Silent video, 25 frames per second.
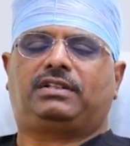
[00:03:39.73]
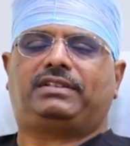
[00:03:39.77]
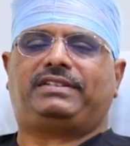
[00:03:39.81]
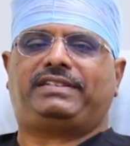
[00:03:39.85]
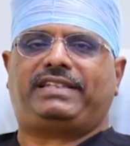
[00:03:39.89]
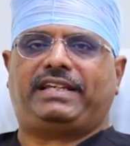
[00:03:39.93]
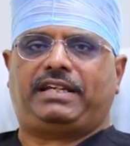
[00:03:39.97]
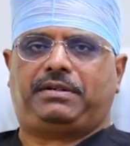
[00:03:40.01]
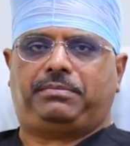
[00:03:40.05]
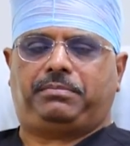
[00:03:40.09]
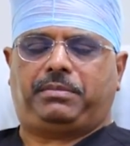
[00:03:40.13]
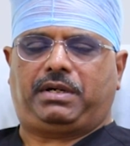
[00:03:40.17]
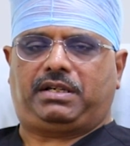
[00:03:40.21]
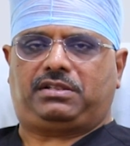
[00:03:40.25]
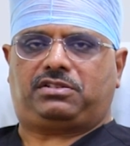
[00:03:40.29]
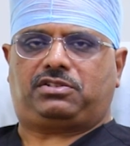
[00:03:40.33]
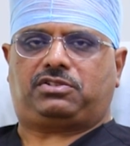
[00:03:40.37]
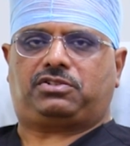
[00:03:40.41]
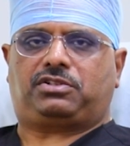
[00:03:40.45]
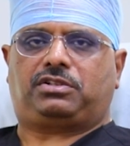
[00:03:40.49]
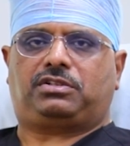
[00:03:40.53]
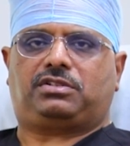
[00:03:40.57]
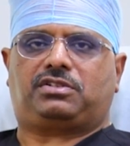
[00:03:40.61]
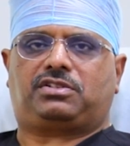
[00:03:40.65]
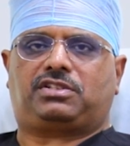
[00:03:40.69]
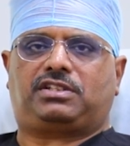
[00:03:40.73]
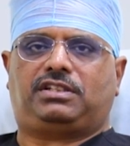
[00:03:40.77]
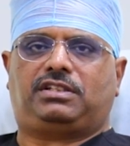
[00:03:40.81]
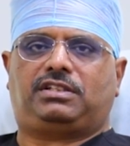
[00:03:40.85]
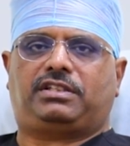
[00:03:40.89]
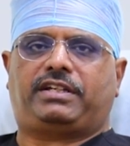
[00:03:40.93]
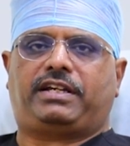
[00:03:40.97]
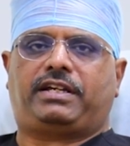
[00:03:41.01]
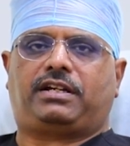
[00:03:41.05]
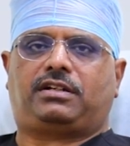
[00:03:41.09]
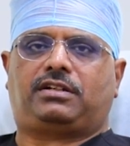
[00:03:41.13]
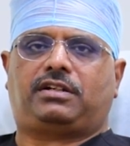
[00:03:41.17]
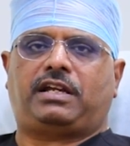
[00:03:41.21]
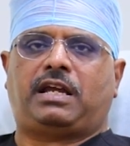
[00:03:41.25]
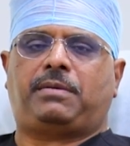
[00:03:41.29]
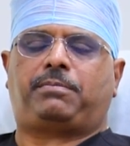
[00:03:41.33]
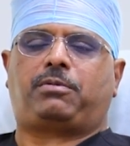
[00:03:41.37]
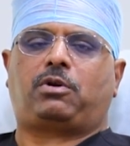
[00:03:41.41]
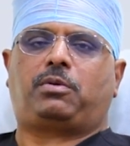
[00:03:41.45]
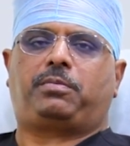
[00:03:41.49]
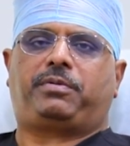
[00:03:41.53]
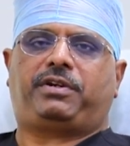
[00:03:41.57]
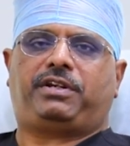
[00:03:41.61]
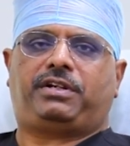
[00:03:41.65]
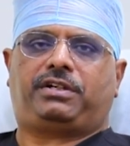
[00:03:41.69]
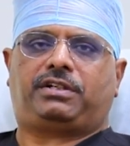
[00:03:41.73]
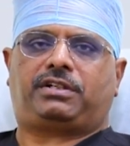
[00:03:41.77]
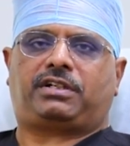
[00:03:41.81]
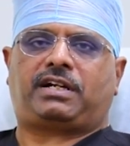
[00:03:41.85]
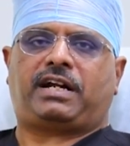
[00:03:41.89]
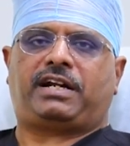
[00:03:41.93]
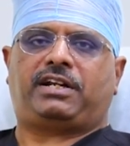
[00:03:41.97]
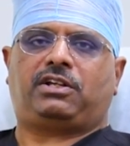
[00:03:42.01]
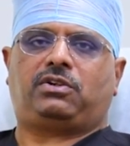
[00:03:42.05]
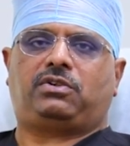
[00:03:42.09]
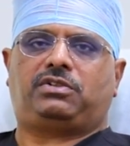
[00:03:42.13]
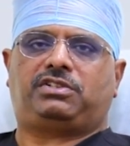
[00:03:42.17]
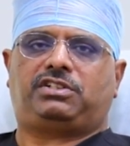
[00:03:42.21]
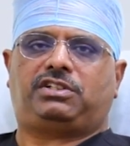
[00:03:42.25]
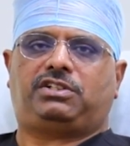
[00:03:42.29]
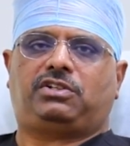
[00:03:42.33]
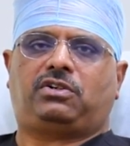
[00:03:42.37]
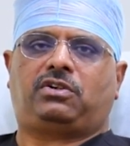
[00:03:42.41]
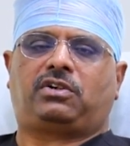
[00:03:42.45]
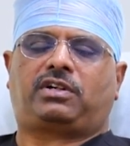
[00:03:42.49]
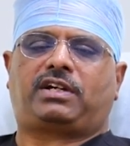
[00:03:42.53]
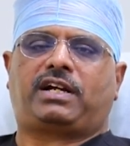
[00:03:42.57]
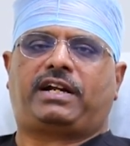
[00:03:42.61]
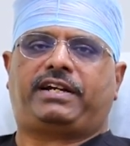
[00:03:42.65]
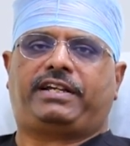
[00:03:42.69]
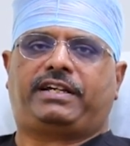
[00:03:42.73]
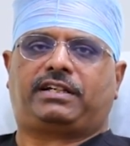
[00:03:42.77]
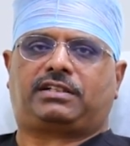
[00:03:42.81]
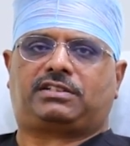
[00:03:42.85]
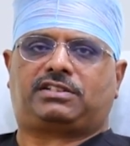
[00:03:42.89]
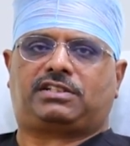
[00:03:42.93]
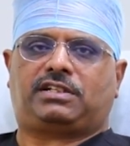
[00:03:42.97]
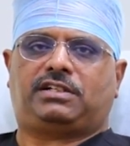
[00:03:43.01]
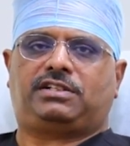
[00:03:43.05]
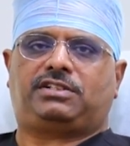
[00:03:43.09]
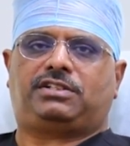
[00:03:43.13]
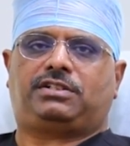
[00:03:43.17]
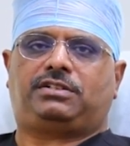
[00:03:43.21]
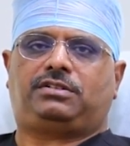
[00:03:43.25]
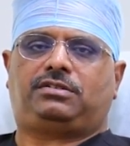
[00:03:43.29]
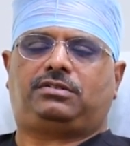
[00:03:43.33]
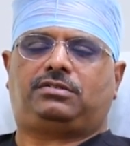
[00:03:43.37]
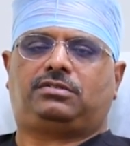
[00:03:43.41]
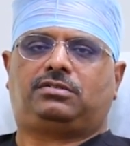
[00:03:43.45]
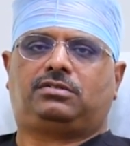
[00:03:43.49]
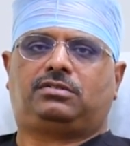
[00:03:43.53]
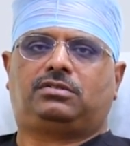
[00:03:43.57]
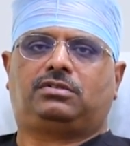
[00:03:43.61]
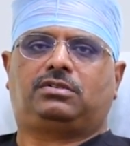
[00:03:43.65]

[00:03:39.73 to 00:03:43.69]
they must see their appropriate cardiology or cardiac surgeon